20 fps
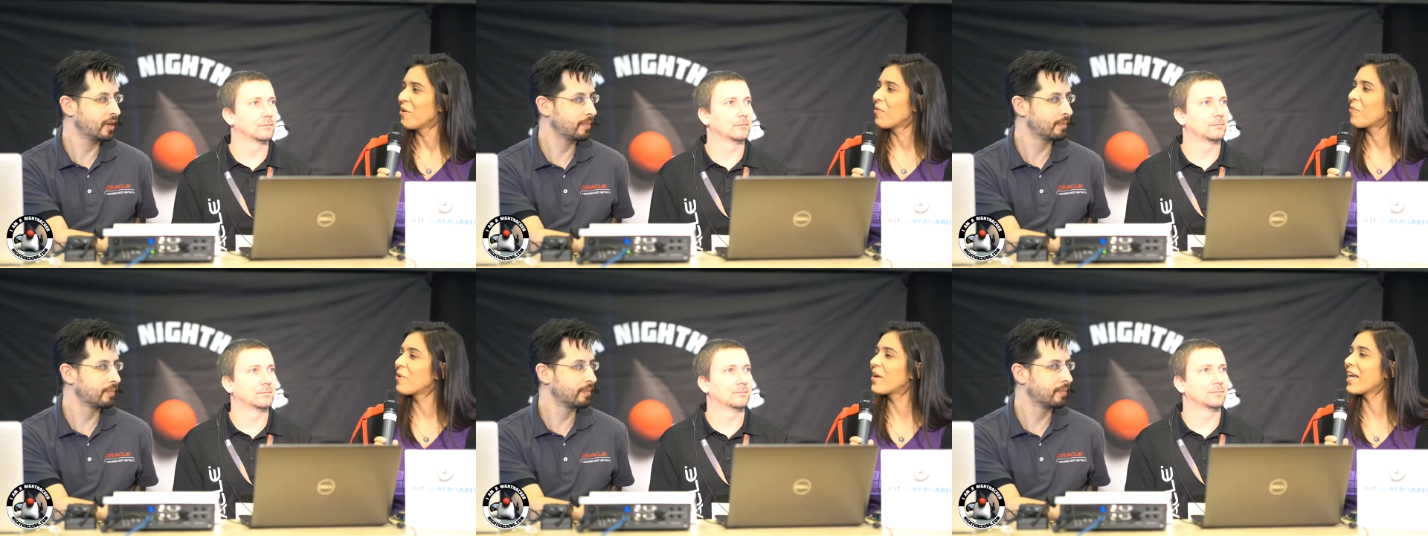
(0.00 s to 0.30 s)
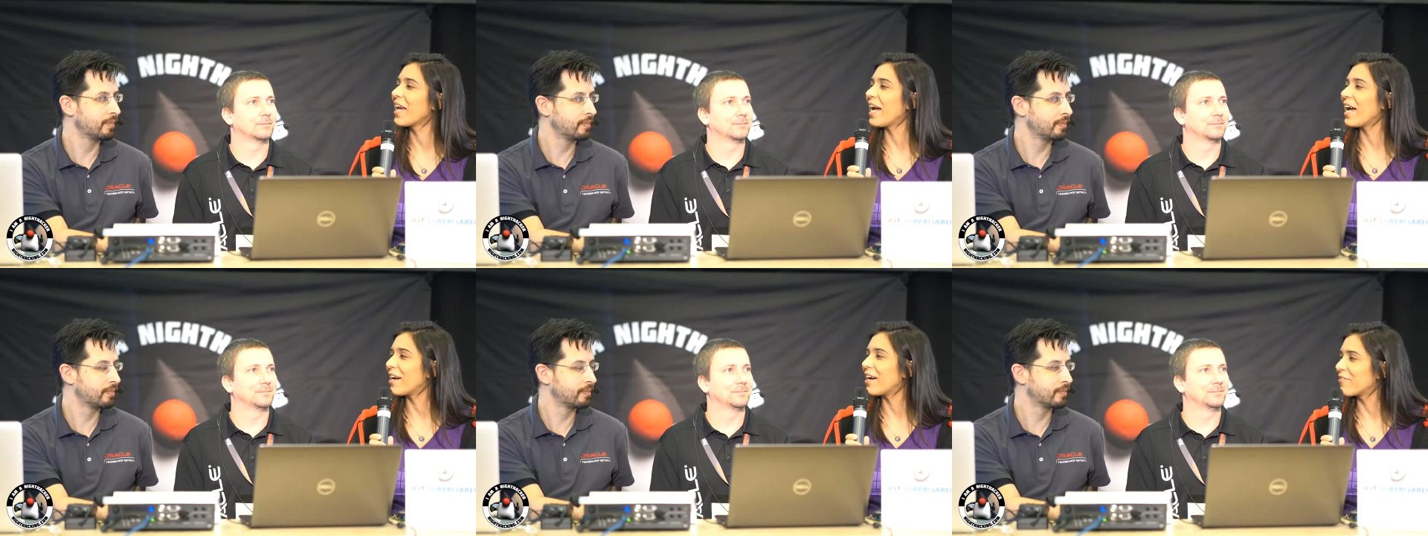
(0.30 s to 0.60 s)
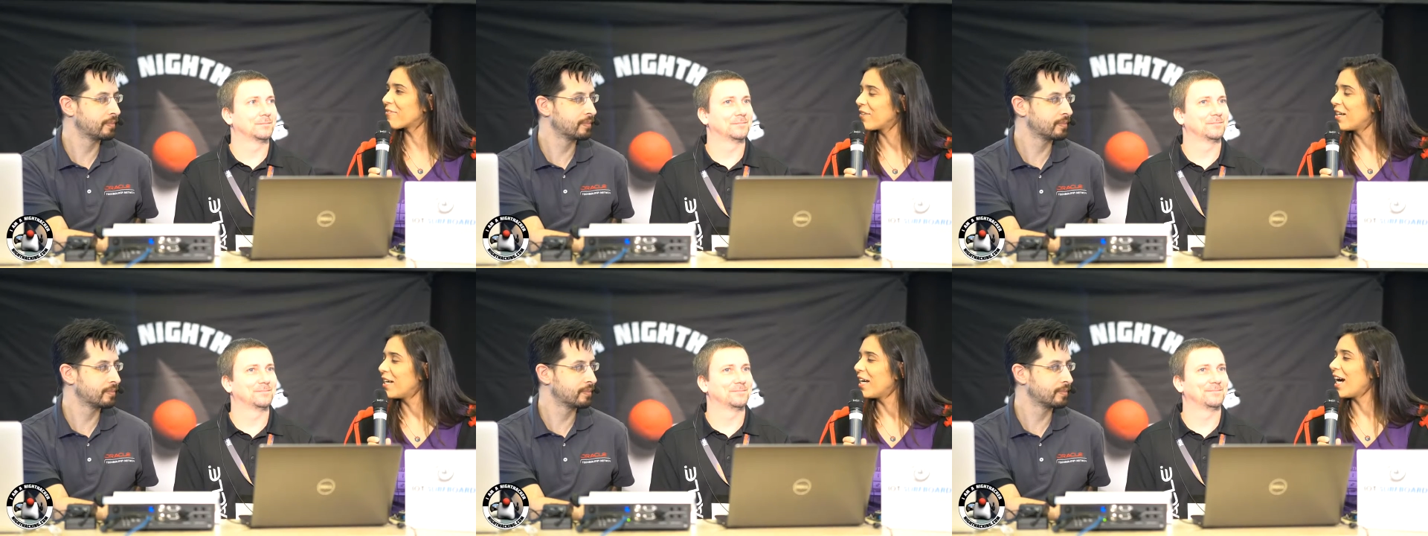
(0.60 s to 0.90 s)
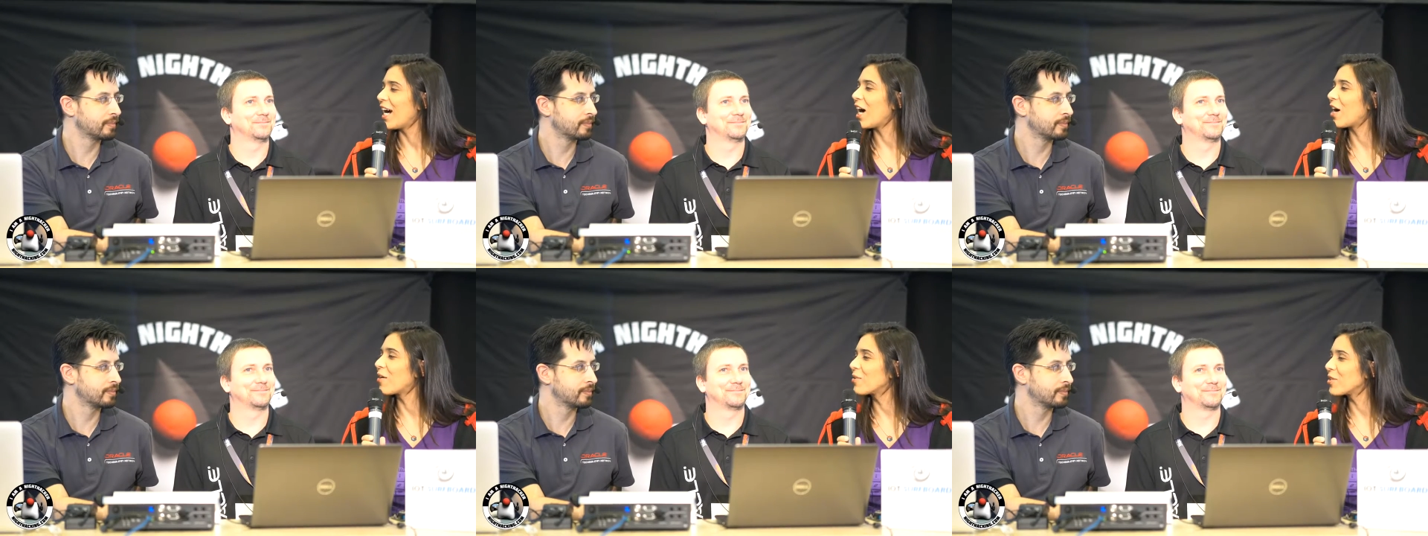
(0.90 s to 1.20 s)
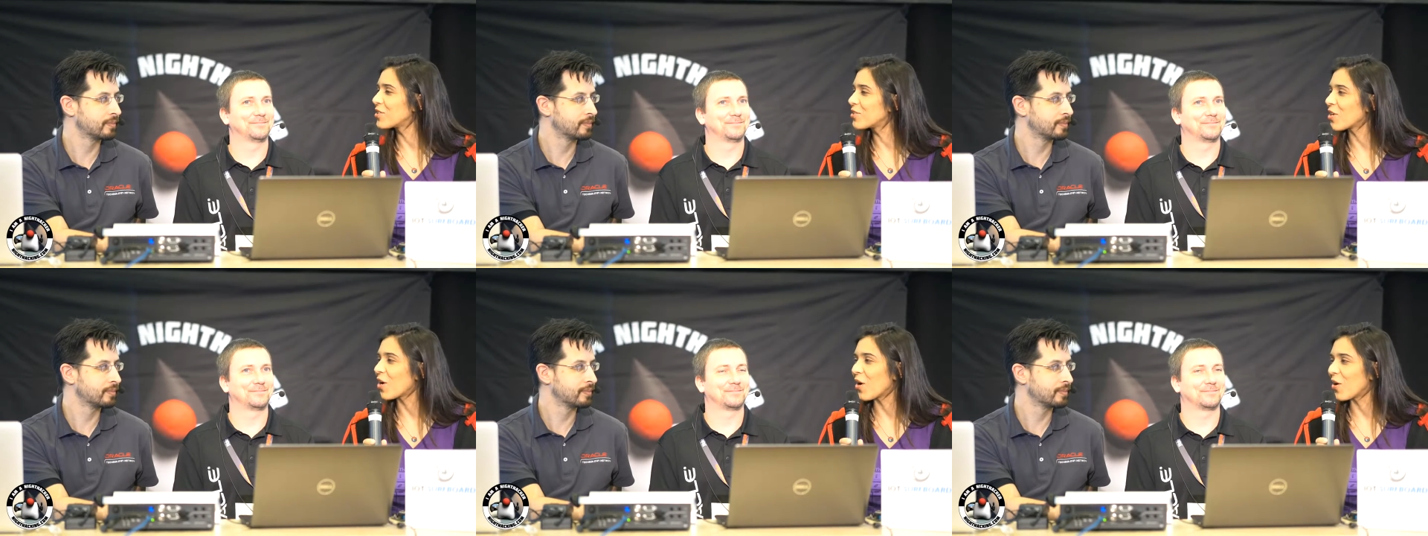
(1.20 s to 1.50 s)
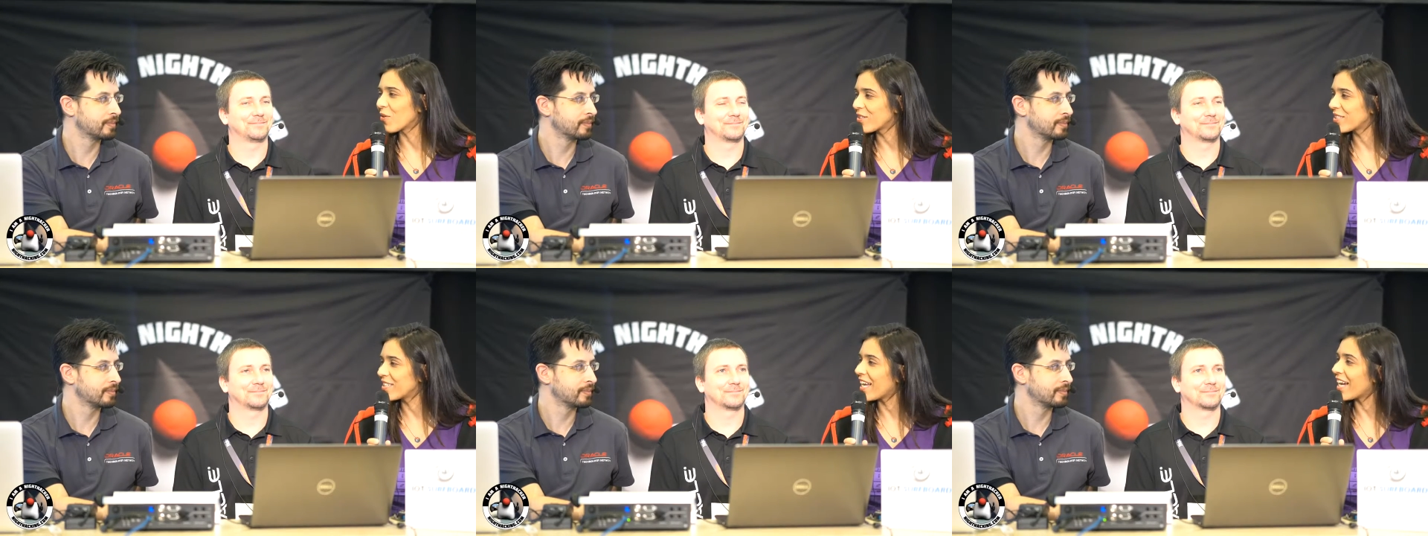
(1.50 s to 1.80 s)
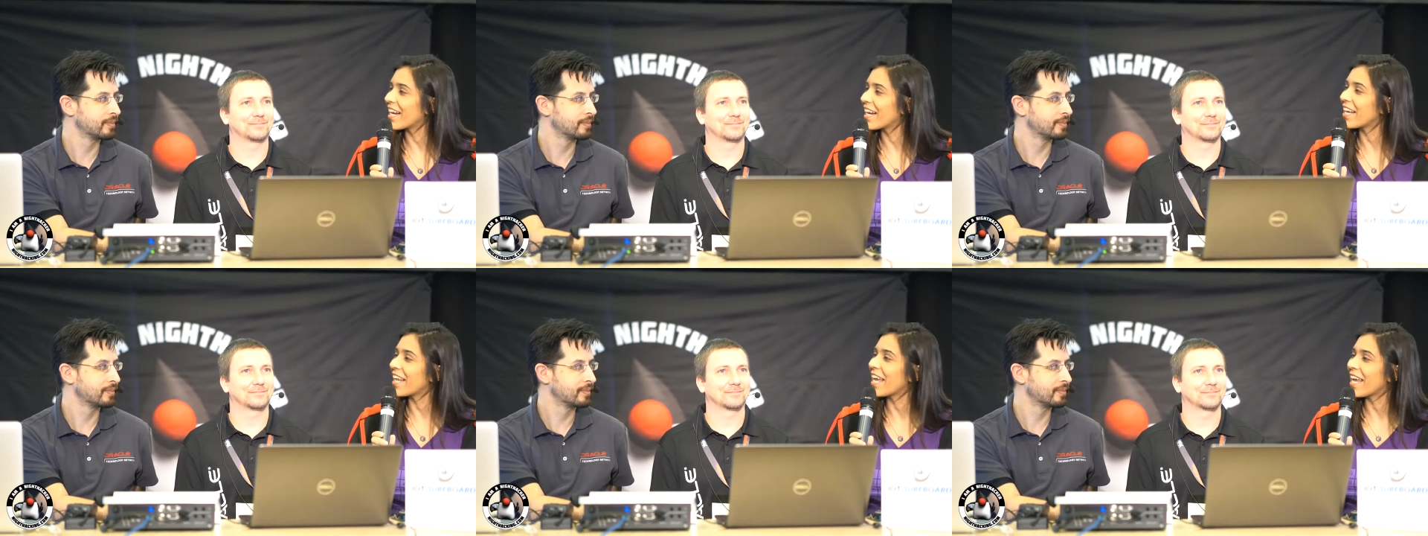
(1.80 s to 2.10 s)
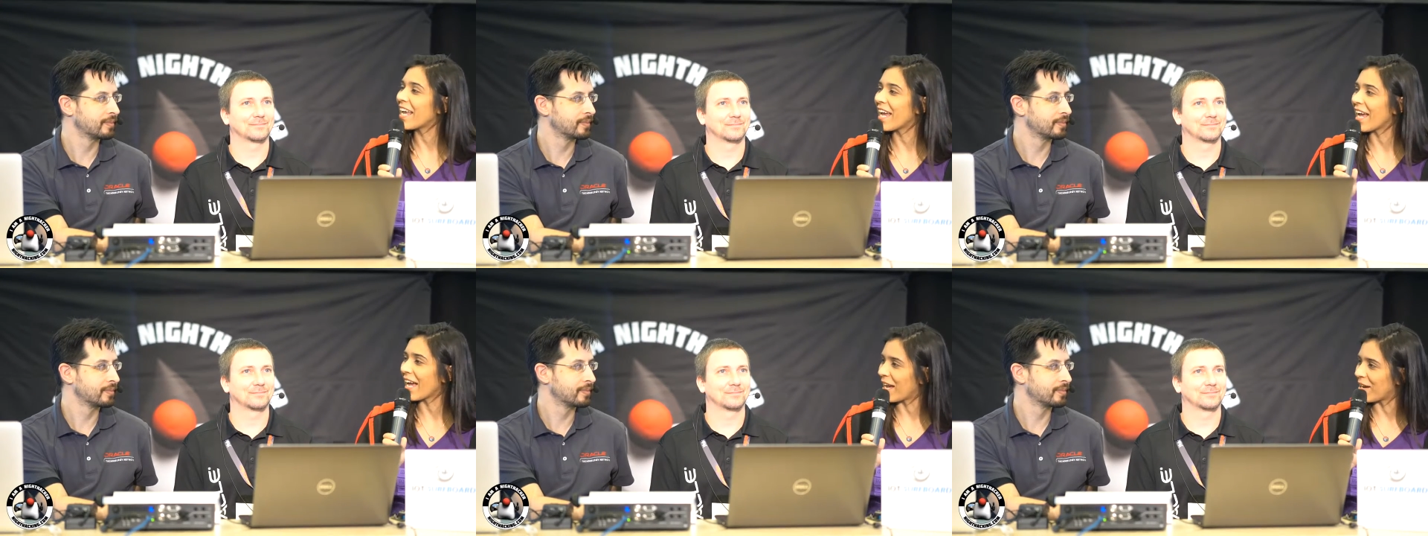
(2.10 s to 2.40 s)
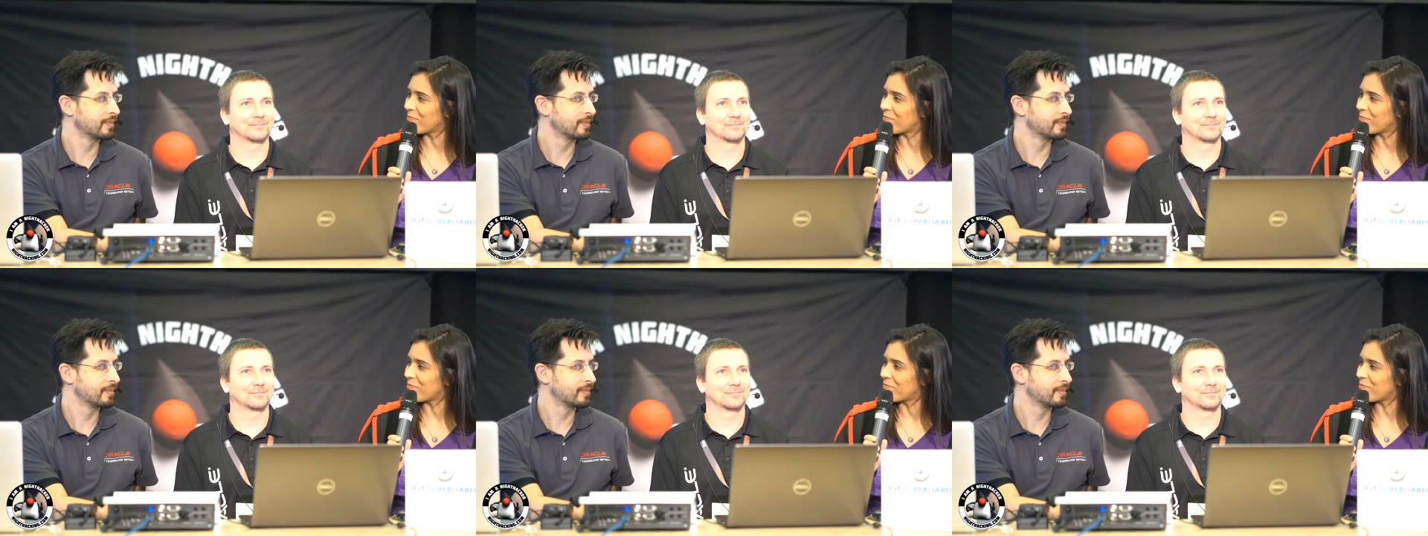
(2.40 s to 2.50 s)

Speaker 1: we have our talk 9 a.m.